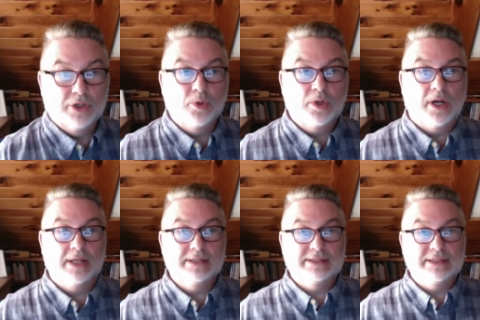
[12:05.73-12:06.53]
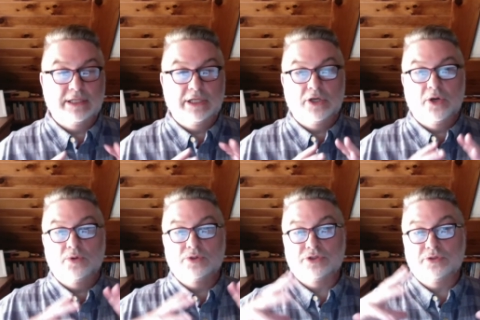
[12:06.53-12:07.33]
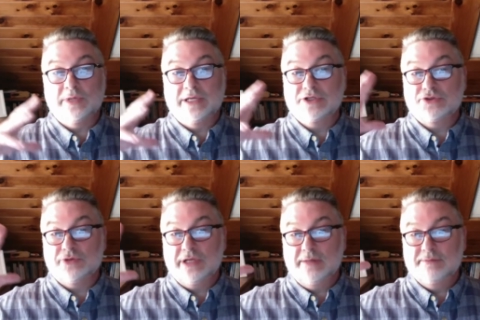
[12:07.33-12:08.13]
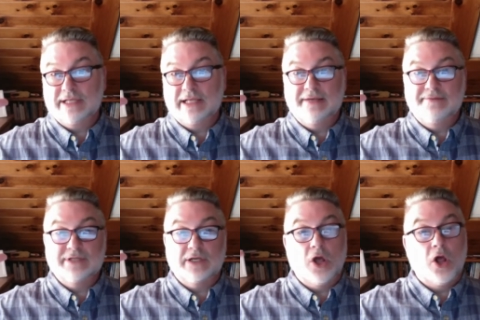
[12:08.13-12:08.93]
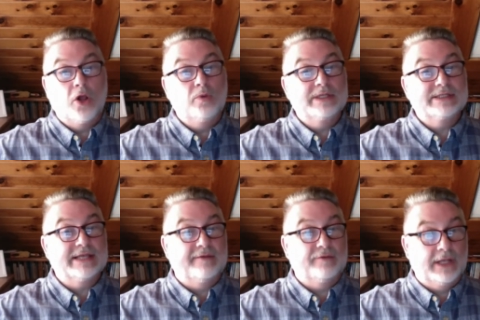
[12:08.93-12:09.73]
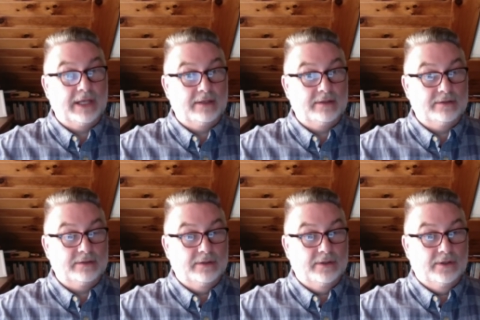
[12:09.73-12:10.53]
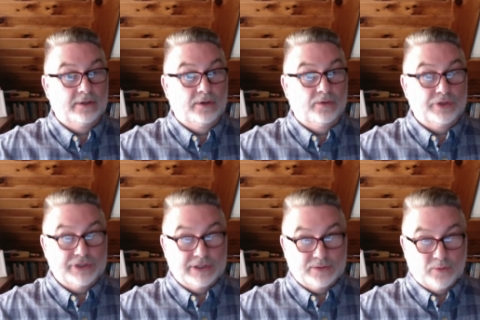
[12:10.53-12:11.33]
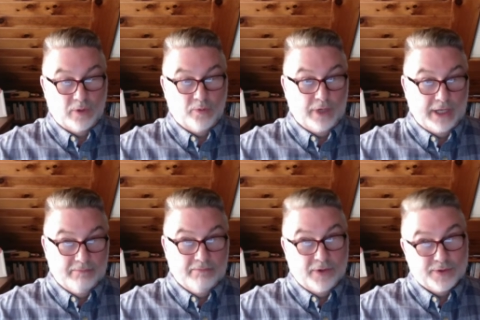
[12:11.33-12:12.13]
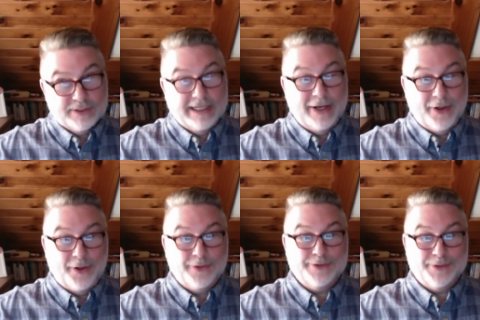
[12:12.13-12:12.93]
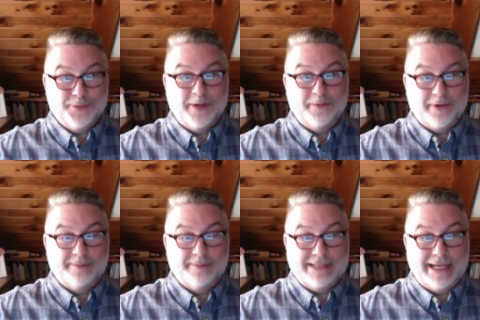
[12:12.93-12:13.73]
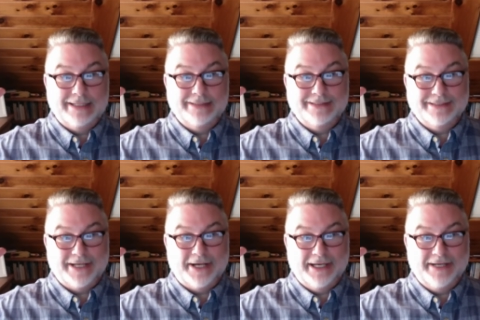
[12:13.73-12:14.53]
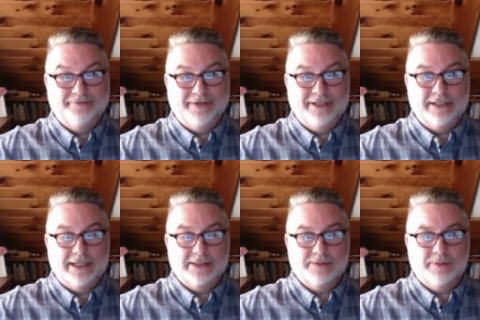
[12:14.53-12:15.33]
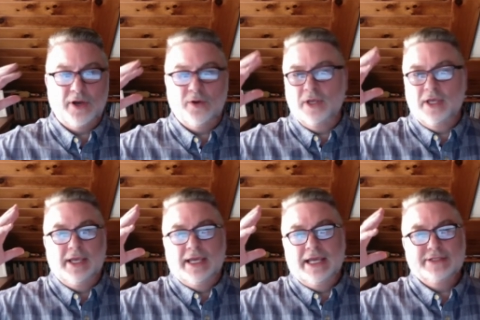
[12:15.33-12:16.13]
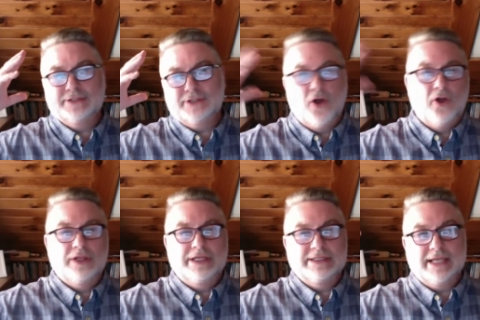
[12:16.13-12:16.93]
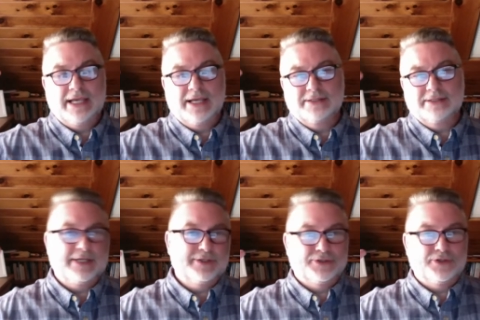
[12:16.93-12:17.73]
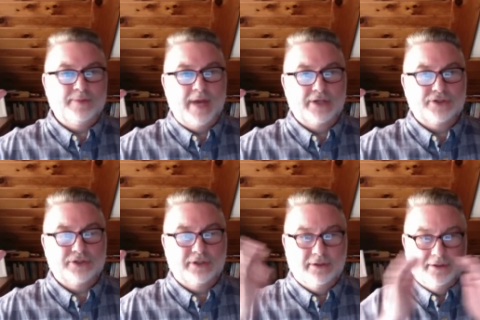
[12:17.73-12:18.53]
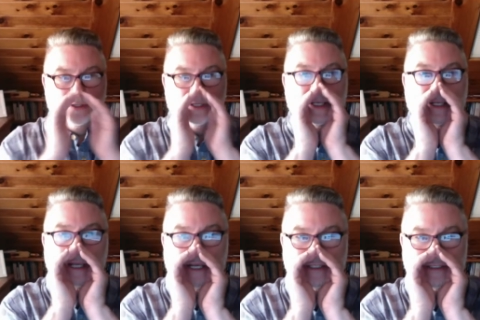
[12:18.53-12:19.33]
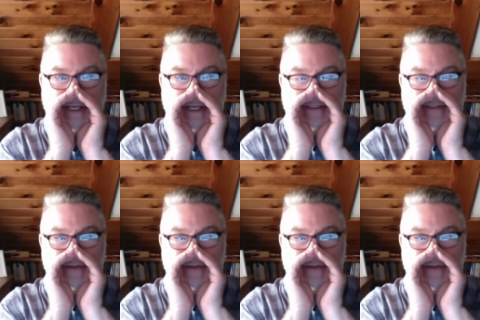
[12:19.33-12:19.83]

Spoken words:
constantly goes to extremes and lives in always Neverland, which is what we mostly all do when we're upset and stuck in feelings, we go, it's all these things, it's too much. It's not too